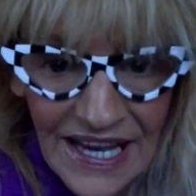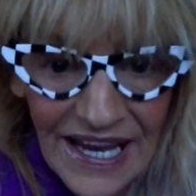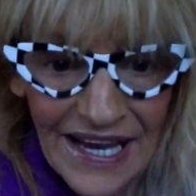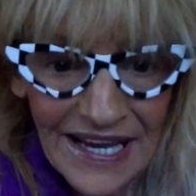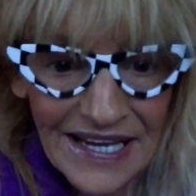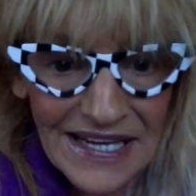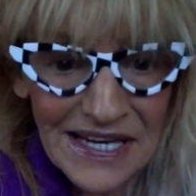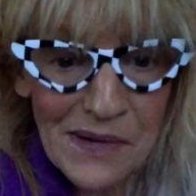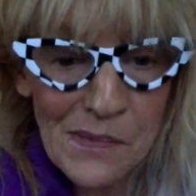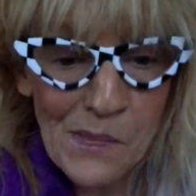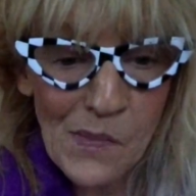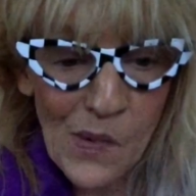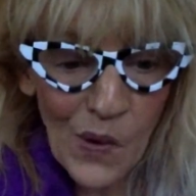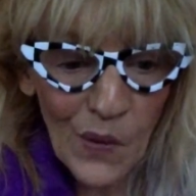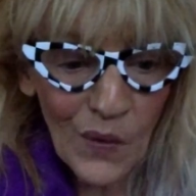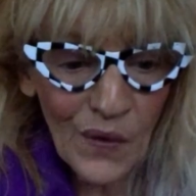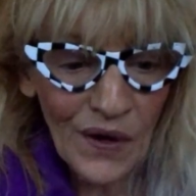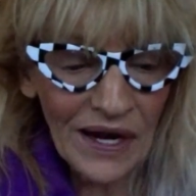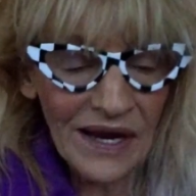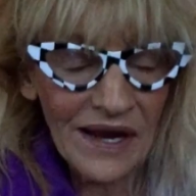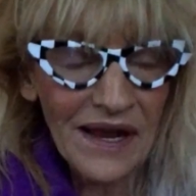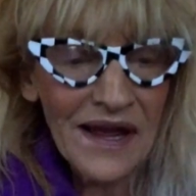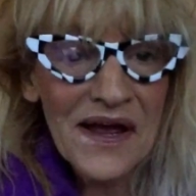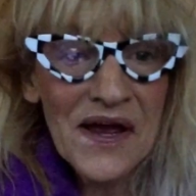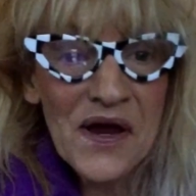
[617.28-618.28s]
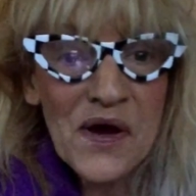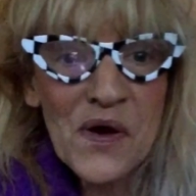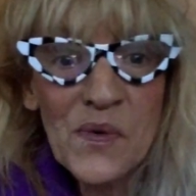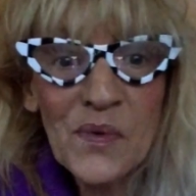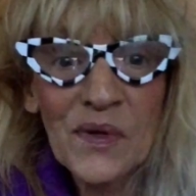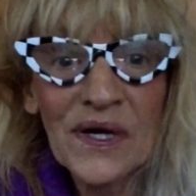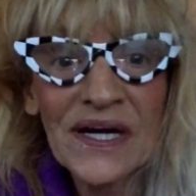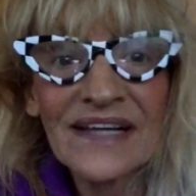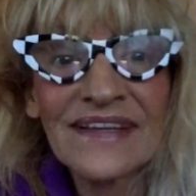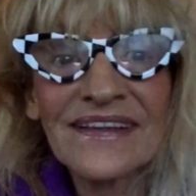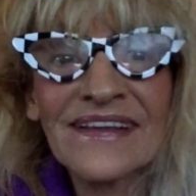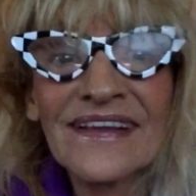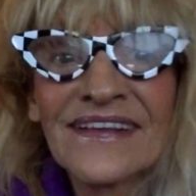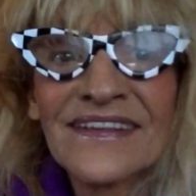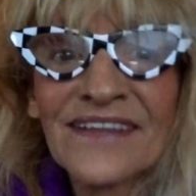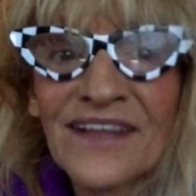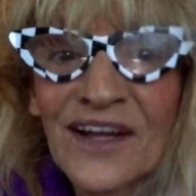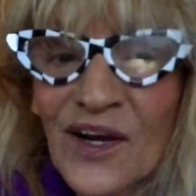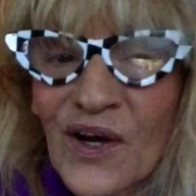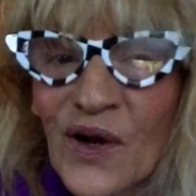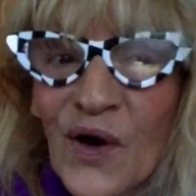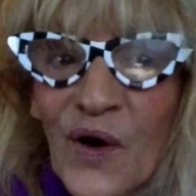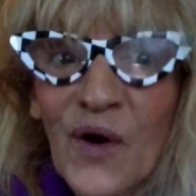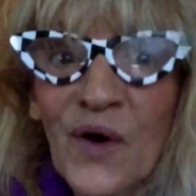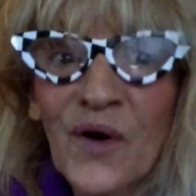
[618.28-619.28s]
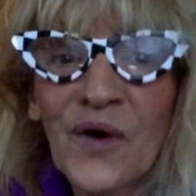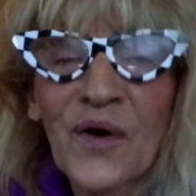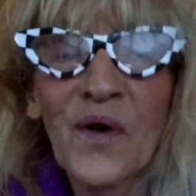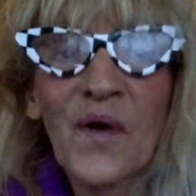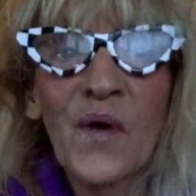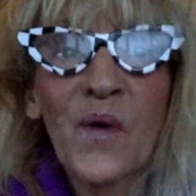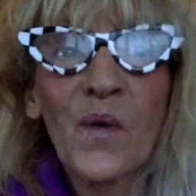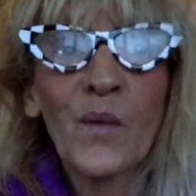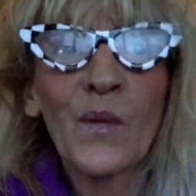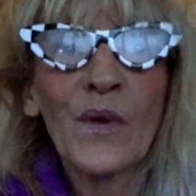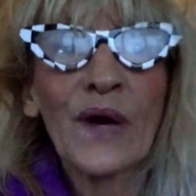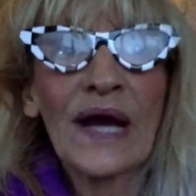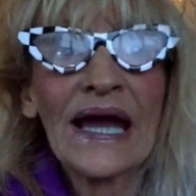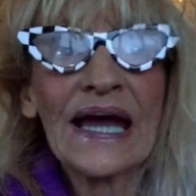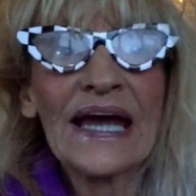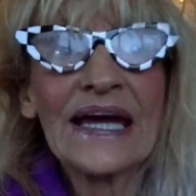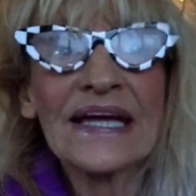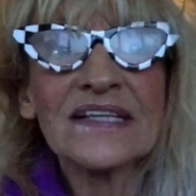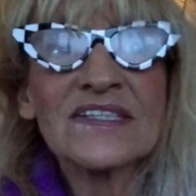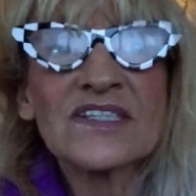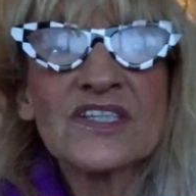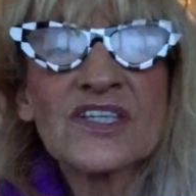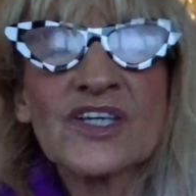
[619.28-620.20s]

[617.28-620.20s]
anymore with the long wait.